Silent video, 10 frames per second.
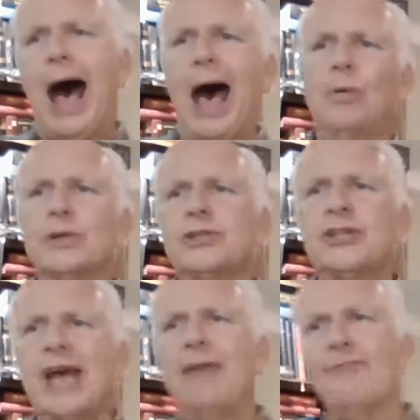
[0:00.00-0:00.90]
I would
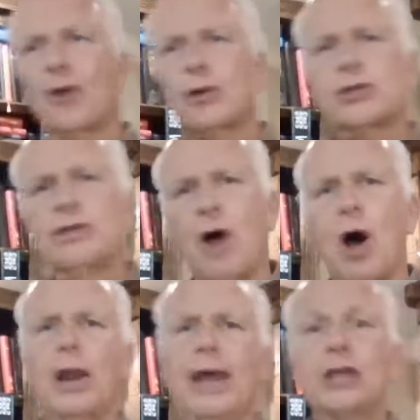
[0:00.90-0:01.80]
say, first of
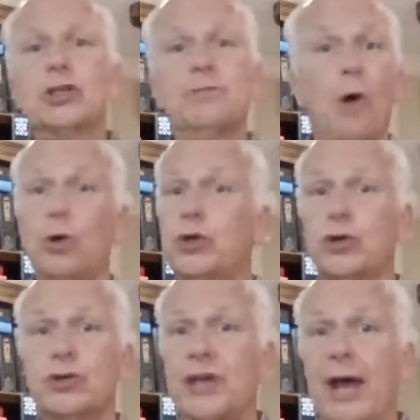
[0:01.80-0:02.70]
all, expose
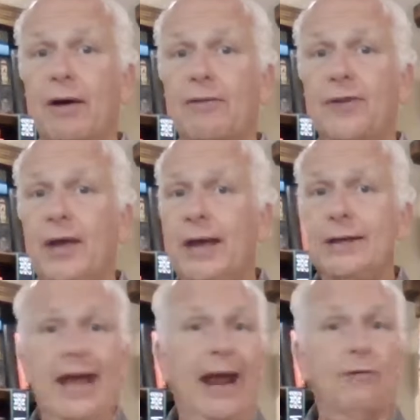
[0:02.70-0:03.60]
yourself
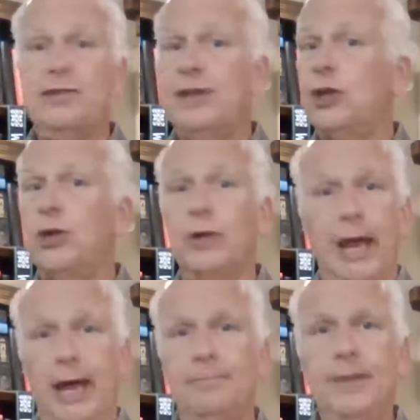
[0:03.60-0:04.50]
to everything you
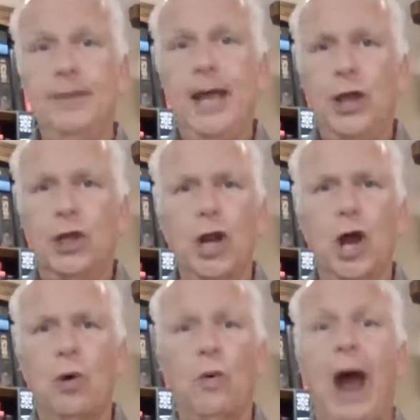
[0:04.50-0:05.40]
can.
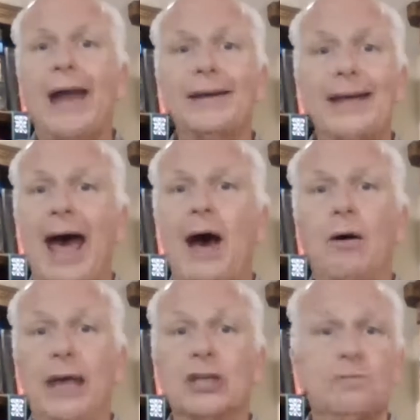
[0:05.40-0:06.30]
Right
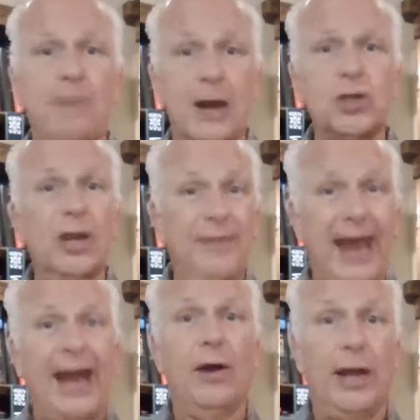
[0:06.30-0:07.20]
now, especially in
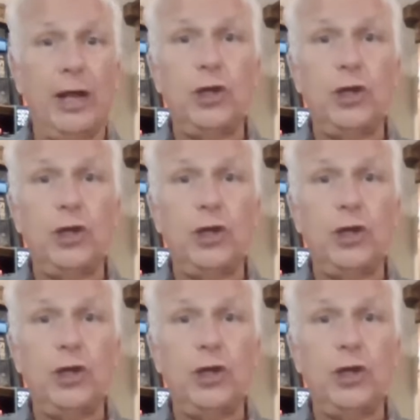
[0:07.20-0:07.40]
the area